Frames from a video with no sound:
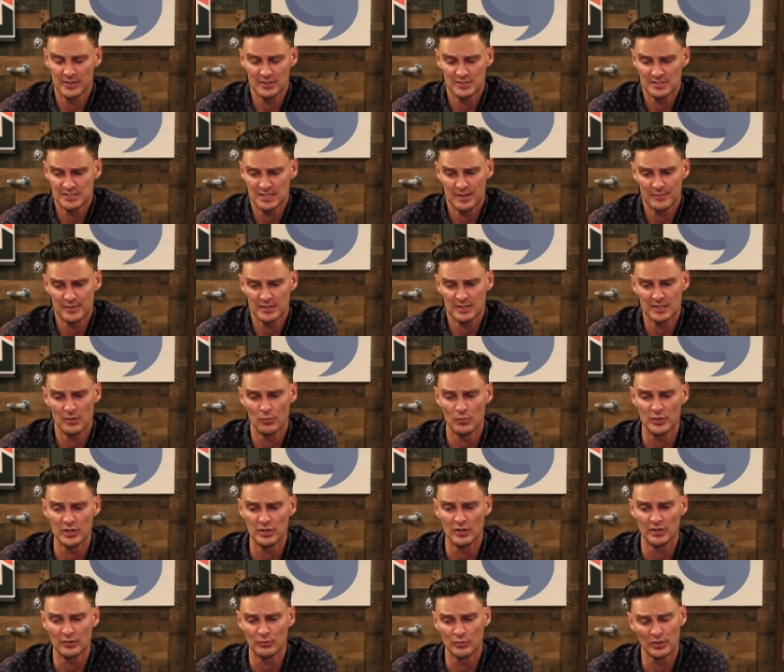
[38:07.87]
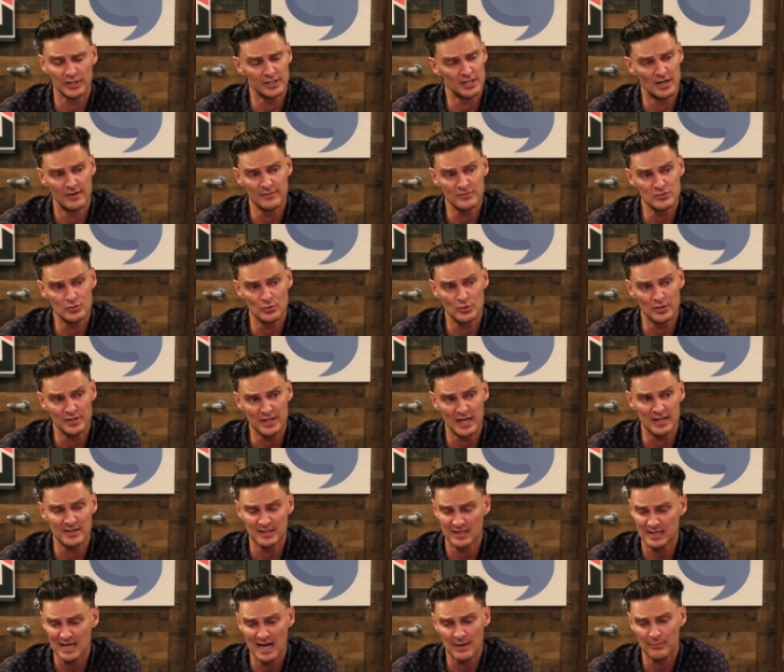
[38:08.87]
But it's something that we got really comfortable with,
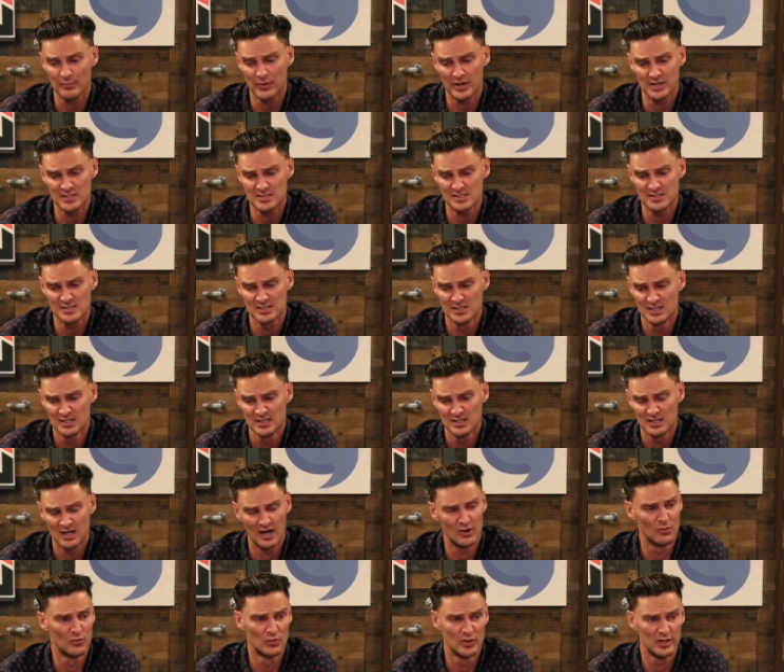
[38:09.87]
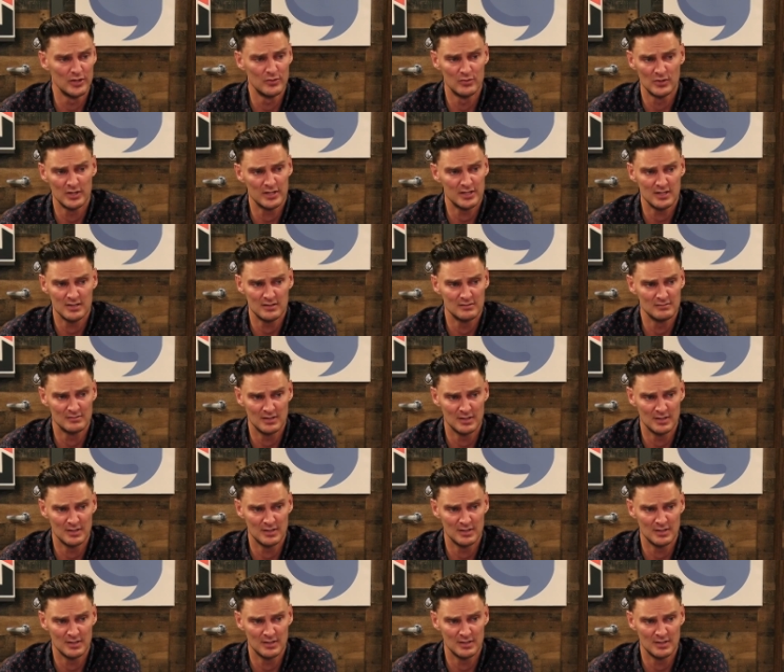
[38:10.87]
and the cap rates are really, really